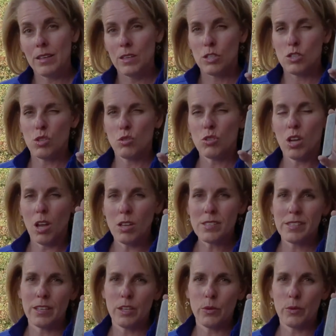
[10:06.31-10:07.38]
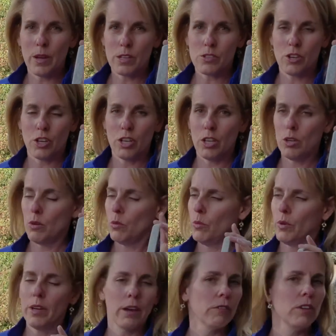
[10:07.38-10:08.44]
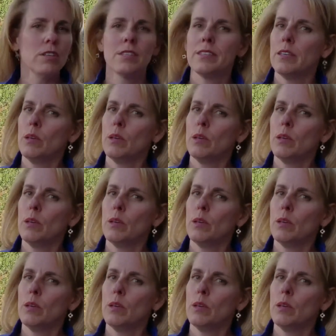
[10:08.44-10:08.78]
So tall, skinny rocks are good. Whenever you see